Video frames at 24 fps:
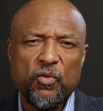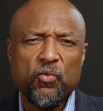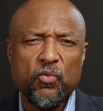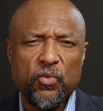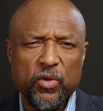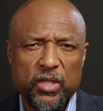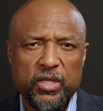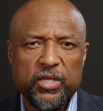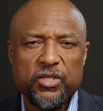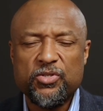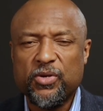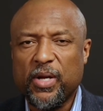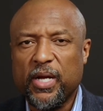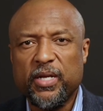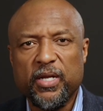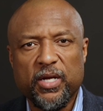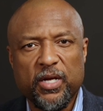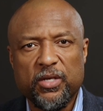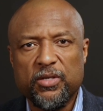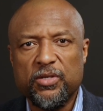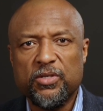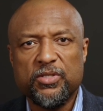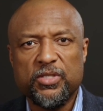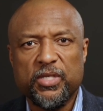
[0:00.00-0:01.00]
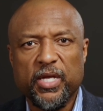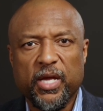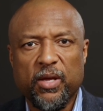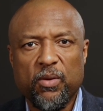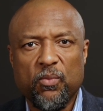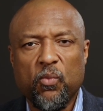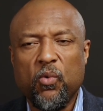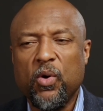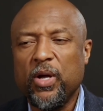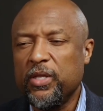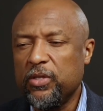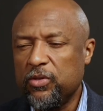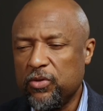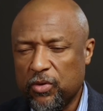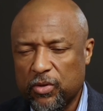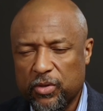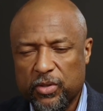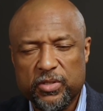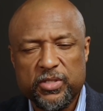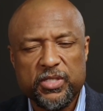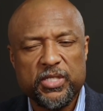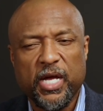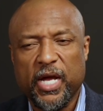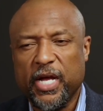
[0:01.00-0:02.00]
really trying to understand what
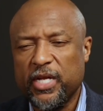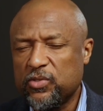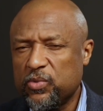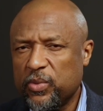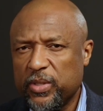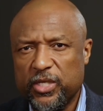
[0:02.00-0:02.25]
neuroscience,